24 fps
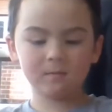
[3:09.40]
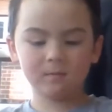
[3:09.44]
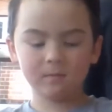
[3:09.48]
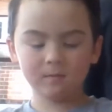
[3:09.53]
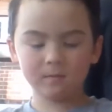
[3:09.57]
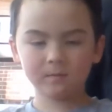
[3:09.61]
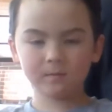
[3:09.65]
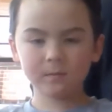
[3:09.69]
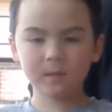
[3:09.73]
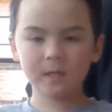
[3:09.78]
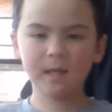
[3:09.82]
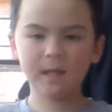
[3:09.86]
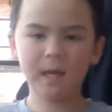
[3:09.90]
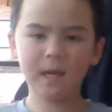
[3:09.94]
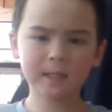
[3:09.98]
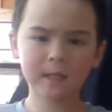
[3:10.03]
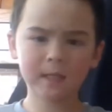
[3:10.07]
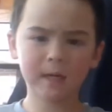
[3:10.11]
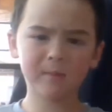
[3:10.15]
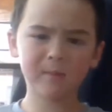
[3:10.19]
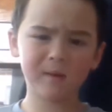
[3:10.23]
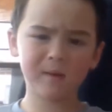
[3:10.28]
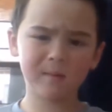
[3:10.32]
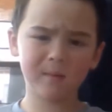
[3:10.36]
Last time I
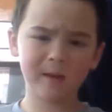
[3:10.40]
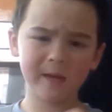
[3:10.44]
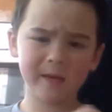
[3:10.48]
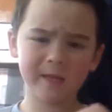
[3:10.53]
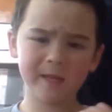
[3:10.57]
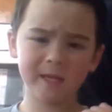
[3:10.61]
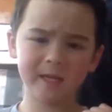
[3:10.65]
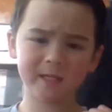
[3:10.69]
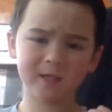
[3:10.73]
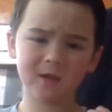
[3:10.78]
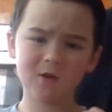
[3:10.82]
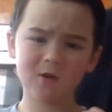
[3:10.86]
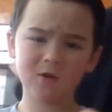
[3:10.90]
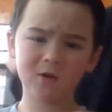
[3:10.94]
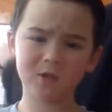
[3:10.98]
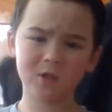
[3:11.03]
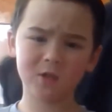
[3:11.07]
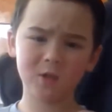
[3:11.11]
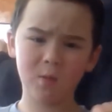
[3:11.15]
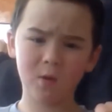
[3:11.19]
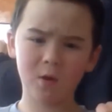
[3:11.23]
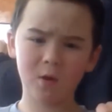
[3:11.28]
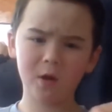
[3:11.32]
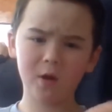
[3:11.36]
made these, they were super good.